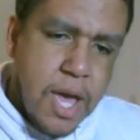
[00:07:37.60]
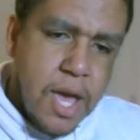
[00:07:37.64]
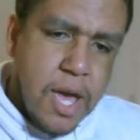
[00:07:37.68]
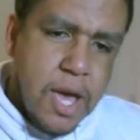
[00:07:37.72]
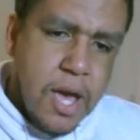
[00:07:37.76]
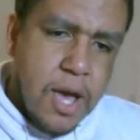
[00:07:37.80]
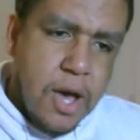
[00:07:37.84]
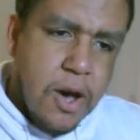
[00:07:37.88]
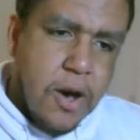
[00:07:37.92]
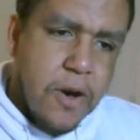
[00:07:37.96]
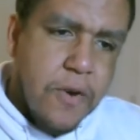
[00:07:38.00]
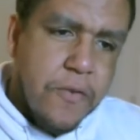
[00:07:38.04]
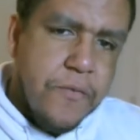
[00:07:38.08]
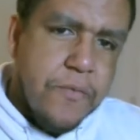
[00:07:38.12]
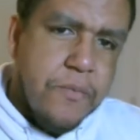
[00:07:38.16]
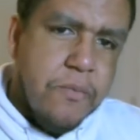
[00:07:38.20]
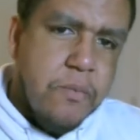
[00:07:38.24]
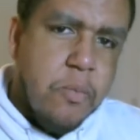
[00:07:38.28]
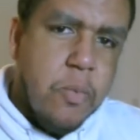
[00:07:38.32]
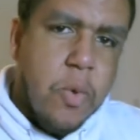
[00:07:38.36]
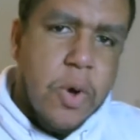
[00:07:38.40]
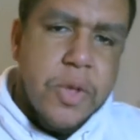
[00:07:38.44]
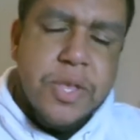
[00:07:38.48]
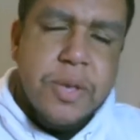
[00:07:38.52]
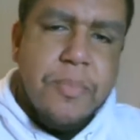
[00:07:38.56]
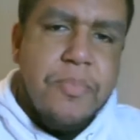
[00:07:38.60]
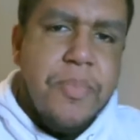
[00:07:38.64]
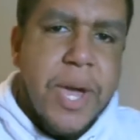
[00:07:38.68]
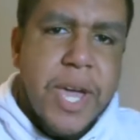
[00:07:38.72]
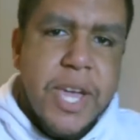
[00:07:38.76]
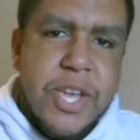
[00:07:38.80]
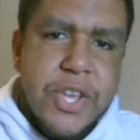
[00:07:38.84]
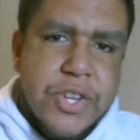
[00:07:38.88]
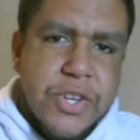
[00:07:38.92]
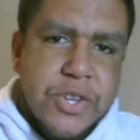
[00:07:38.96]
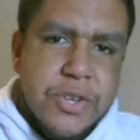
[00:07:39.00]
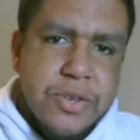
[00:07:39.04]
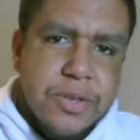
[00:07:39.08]
of what the
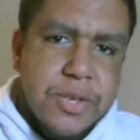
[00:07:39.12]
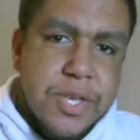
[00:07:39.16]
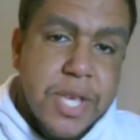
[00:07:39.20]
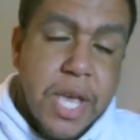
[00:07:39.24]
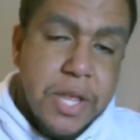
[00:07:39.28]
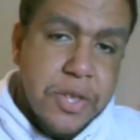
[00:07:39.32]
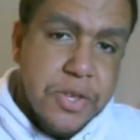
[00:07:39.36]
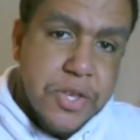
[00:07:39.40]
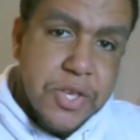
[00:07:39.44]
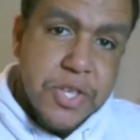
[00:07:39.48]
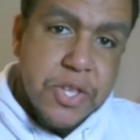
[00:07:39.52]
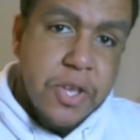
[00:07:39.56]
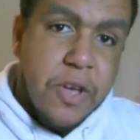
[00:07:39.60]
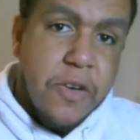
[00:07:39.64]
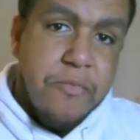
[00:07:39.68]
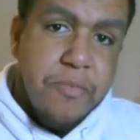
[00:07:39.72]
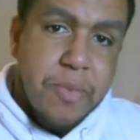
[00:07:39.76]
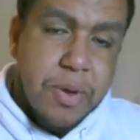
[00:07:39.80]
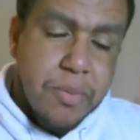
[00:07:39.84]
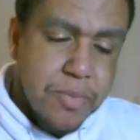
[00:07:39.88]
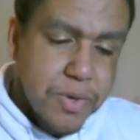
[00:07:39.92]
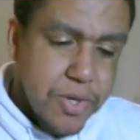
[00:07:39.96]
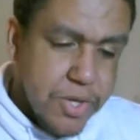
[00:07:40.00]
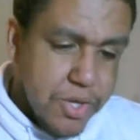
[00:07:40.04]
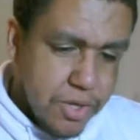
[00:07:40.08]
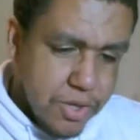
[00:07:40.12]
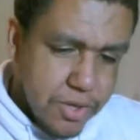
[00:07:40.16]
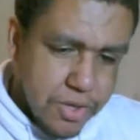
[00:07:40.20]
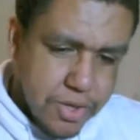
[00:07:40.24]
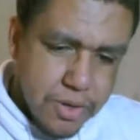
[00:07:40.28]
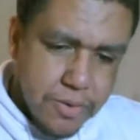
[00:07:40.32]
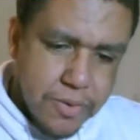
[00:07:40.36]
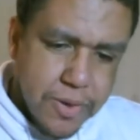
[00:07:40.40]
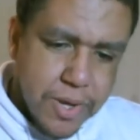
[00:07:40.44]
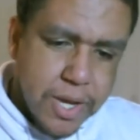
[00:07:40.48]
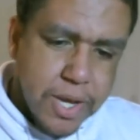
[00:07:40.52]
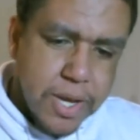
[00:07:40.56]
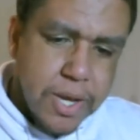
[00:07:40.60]
patients and the staff members are
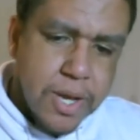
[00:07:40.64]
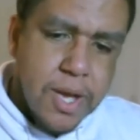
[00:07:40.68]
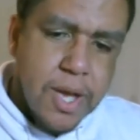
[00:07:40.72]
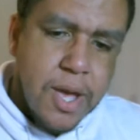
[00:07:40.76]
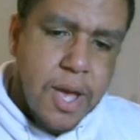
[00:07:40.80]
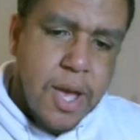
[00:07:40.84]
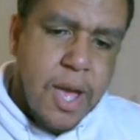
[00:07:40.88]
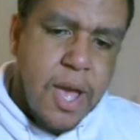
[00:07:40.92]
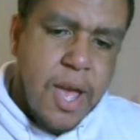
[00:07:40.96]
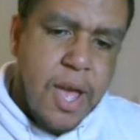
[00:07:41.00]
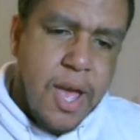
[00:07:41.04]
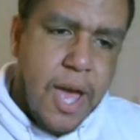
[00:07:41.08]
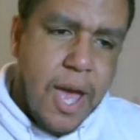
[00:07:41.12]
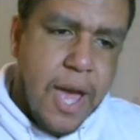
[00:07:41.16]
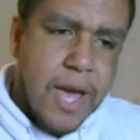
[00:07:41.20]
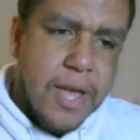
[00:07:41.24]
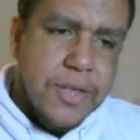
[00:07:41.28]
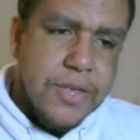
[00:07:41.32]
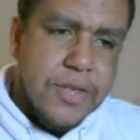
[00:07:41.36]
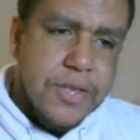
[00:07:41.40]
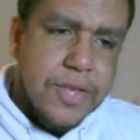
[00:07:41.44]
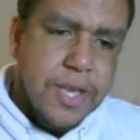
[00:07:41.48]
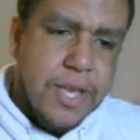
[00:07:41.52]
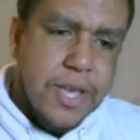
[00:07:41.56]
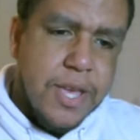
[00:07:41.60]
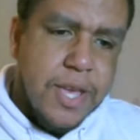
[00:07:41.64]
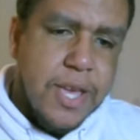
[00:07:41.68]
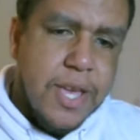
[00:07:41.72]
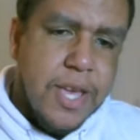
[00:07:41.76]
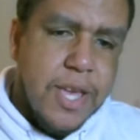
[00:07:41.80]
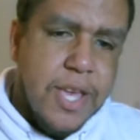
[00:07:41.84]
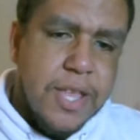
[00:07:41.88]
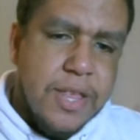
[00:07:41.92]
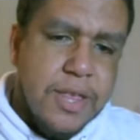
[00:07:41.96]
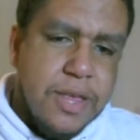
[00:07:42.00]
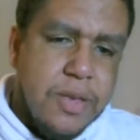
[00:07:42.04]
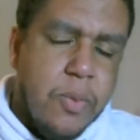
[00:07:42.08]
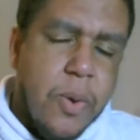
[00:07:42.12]
doing,
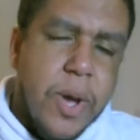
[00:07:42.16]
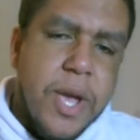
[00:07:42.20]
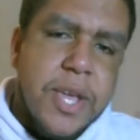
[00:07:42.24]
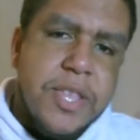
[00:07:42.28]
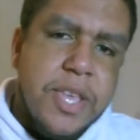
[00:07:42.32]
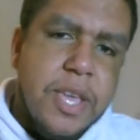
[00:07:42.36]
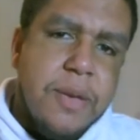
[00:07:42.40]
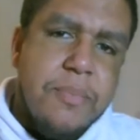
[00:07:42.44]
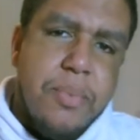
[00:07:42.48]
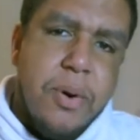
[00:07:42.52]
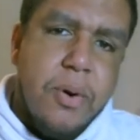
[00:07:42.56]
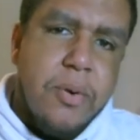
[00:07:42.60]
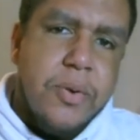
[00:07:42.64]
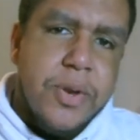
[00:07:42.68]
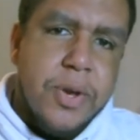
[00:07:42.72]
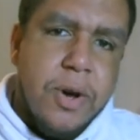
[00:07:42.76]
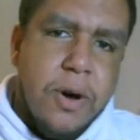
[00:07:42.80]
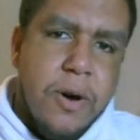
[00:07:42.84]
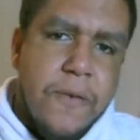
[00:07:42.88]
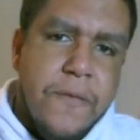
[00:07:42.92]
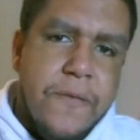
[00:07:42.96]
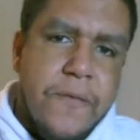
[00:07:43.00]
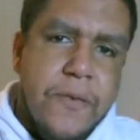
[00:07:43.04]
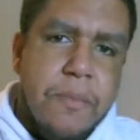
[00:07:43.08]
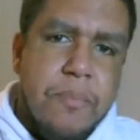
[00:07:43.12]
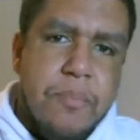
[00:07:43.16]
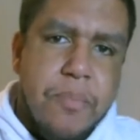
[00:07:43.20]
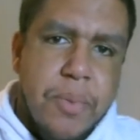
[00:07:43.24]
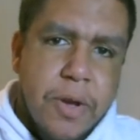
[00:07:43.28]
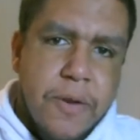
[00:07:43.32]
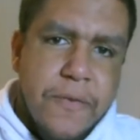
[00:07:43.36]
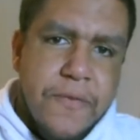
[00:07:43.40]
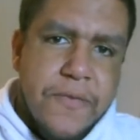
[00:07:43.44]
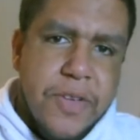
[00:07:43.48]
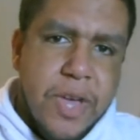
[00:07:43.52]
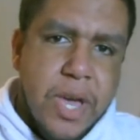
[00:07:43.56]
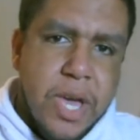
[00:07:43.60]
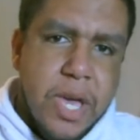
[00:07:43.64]
and the way they pulled it off on
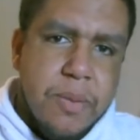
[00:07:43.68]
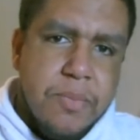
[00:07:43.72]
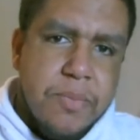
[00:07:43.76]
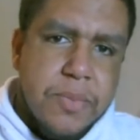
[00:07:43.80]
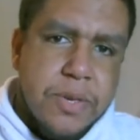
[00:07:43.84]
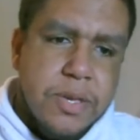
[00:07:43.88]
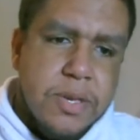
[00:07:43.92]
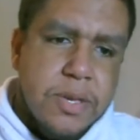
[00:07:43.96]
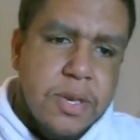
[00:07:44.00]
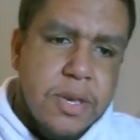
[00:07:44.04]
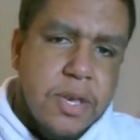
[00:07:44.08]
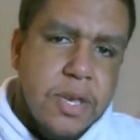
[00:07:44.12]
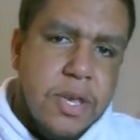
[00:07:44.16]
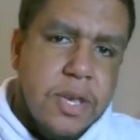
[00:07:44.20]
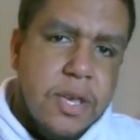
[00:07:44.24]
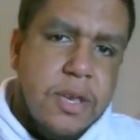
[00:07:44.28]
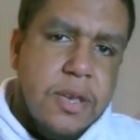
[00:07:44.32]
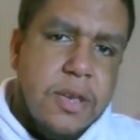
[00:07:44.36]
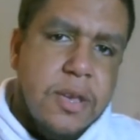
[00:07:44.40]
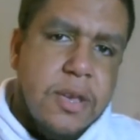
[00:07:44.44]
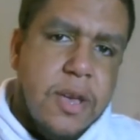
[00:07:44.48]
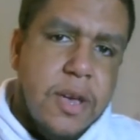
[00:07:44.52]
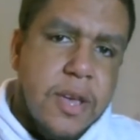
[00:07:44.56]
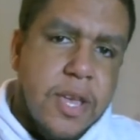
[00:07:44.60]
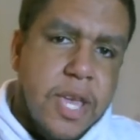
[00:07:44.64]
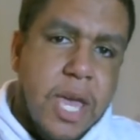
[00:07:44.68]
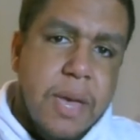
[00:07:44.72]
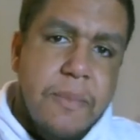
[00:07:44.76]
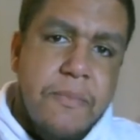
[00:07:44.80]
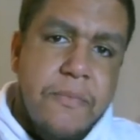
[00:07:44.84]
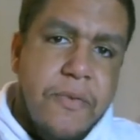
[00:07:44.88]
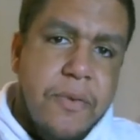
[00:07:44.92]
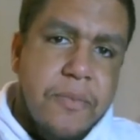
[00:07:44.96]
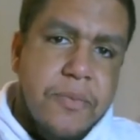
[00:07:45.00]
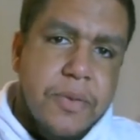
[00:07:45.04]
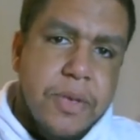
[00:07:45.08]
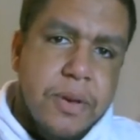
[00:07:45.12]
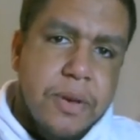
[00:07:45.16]
both games. A game
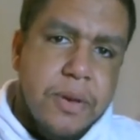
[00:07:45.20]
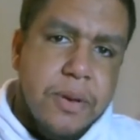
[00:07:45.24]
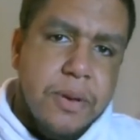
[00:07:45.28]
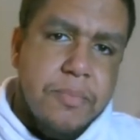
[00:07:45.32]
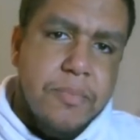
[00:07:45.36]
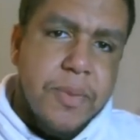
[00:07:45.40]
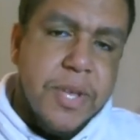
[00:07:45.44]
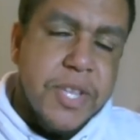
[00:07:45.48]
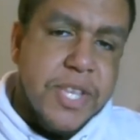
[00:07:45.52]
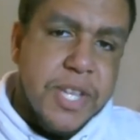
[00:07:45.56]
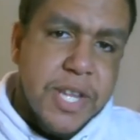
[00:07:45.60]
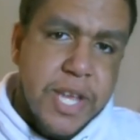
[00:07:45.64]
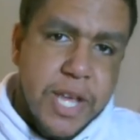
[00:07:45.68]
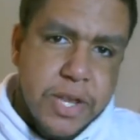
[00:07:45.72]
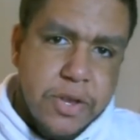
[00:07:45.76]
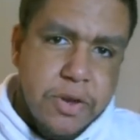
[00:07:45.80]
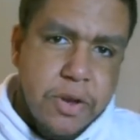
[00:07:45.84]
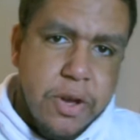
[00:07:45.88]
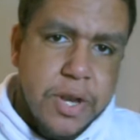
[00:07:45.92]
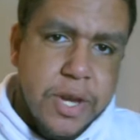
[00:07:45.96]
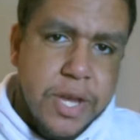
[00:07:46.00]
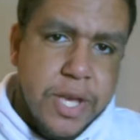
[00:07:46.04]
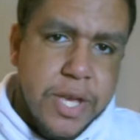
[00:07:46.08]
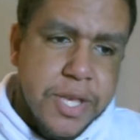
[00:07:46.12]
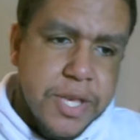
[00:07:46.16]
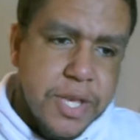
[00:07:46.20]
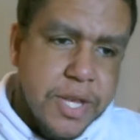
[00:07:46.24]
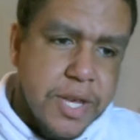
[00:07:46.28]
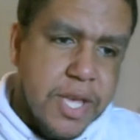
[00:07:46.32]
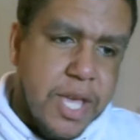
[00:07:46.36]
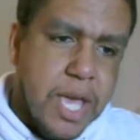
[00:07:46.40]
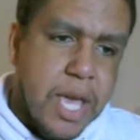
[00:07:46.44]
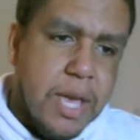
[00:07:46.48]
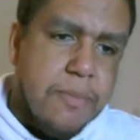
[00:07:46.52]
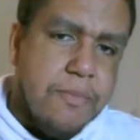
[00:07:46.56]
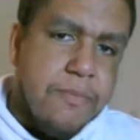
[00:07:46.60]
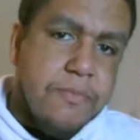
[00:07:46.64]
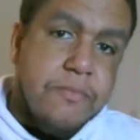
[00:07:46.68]
from the mid to late 90s and a
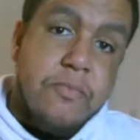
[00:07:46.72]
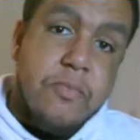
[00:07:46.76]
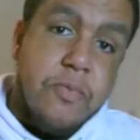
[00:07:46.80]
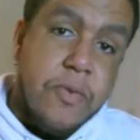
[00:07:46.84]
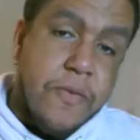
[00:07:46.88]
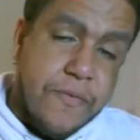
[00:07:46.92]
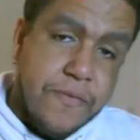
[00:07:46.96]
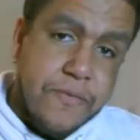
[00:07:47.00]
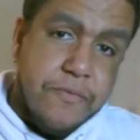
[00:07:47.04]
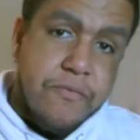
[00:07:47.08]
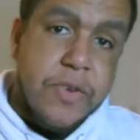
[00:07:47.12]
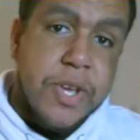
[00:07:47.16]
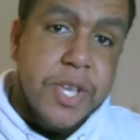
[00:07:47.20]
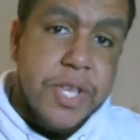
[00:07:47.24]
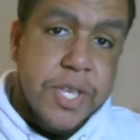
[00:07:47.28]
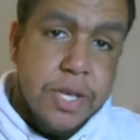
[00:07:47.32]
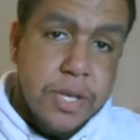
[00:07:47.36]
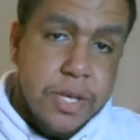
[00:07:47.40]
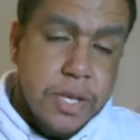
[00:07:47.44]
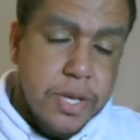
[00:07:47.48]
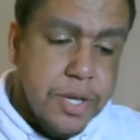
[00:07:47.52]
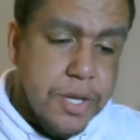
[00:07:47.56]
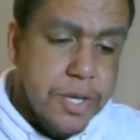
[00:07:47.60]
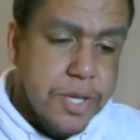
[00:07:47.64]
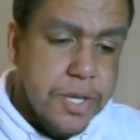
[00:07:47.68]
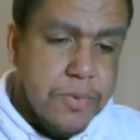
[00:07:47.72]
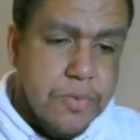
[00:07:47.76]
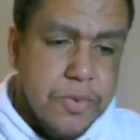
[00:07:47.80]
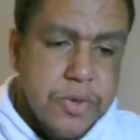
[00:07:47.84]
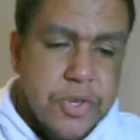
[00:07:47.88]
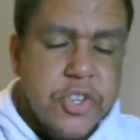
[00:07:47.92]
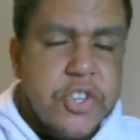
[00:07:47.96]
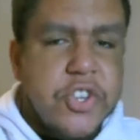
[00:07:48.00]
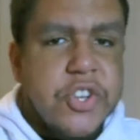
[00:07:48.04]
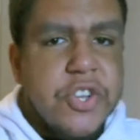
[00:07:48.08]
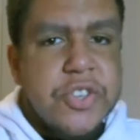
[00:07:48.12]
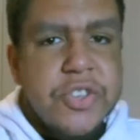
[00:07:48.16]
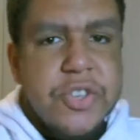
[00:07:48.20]
game with recent years
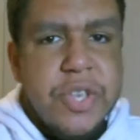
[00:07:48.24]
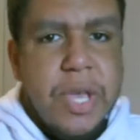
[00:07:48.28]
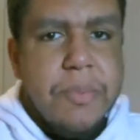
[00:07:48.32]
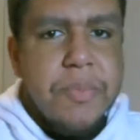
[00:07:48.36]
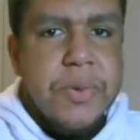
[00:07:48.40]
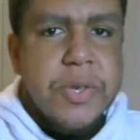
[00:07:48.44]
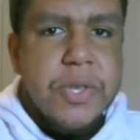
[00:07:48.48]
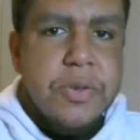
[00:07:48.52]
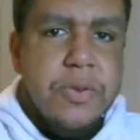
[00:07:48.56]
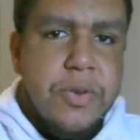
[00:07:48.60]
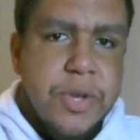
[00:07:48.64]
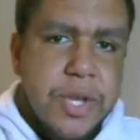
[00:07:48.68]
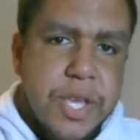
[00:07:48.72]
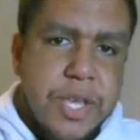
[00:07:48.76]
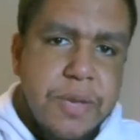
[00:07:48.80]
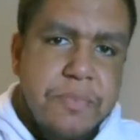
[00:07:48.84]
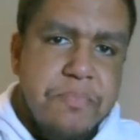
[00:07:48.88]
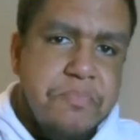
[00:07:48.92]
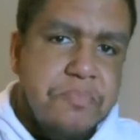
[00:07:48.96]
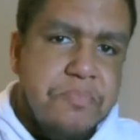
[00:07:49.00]
was just absolutely